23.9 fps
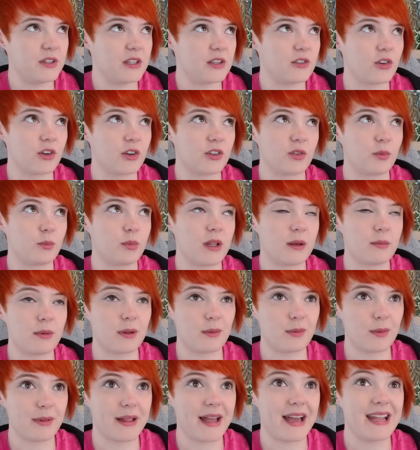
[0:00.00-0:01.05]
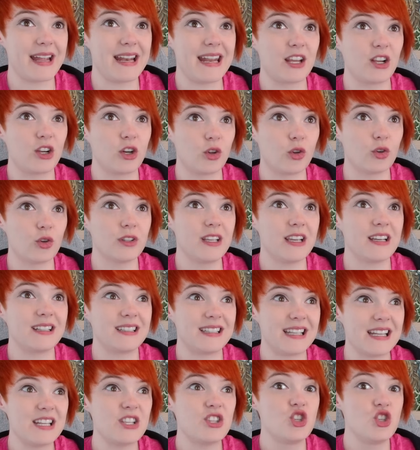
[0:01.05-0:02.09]
secrets and blah blah blah blah, and then Claudia
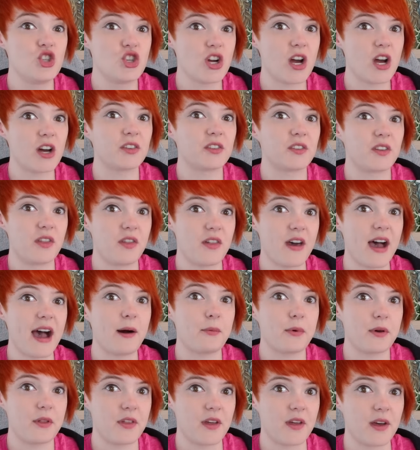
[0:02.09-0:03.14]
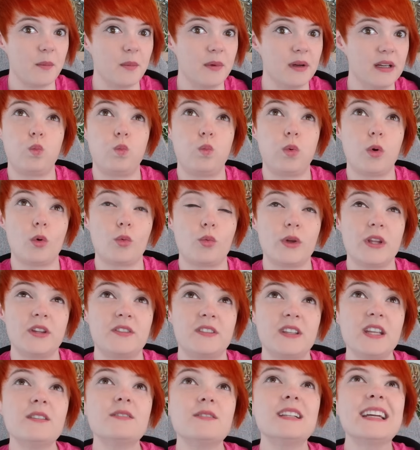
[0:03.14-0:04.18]
did just that with him, but we
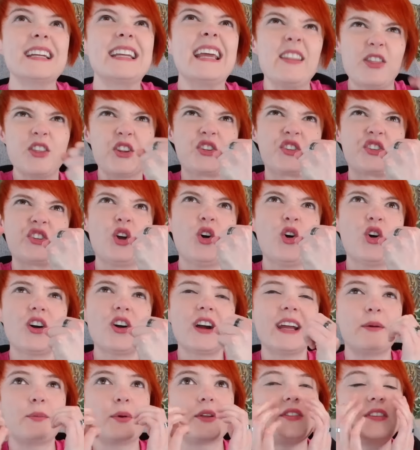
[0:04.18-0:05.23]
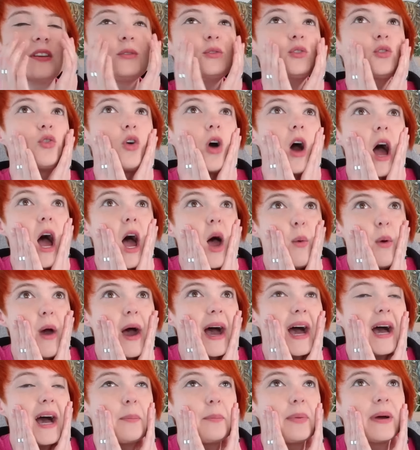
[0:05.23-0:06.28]
still didn't get the story. We still don't know how it
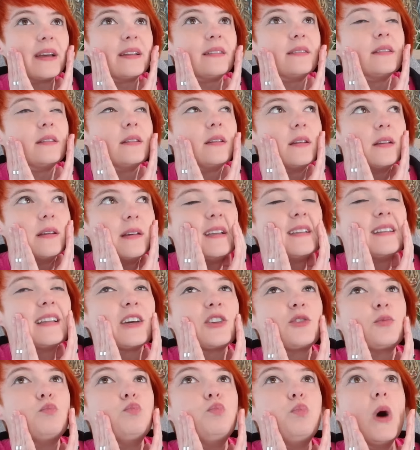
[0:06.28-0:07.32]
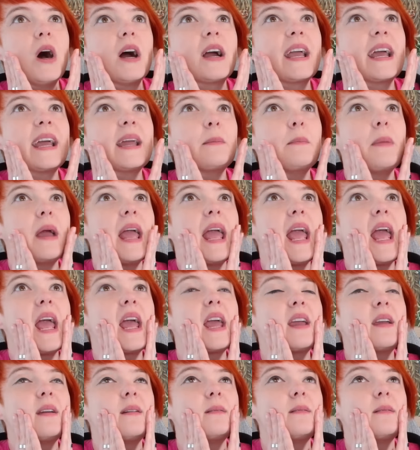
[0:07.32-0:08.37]
happened. That's bugging me.